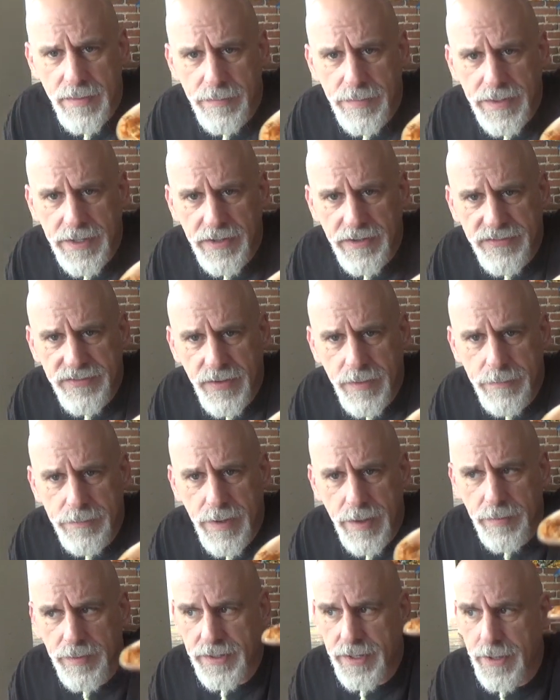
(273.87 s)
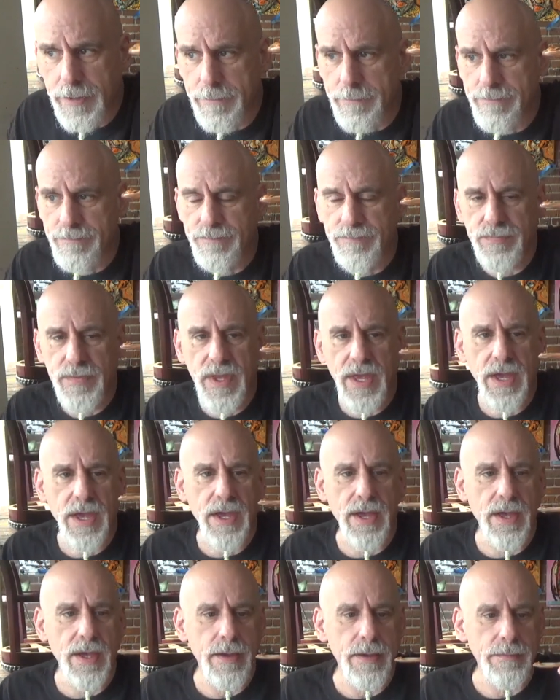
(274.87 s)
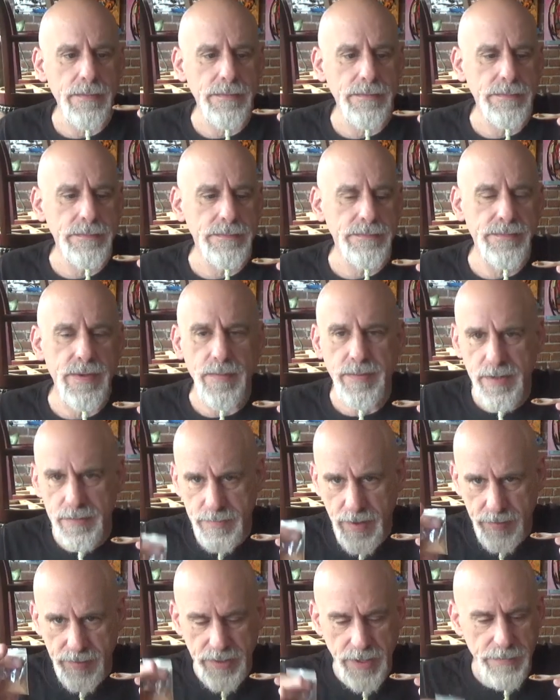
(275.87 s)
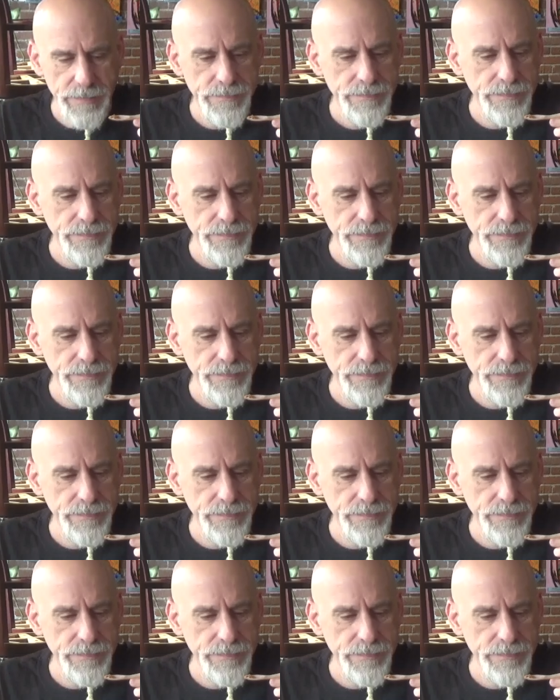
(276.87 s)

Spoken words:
But here's some bubblegum, pumpkin bubblegum.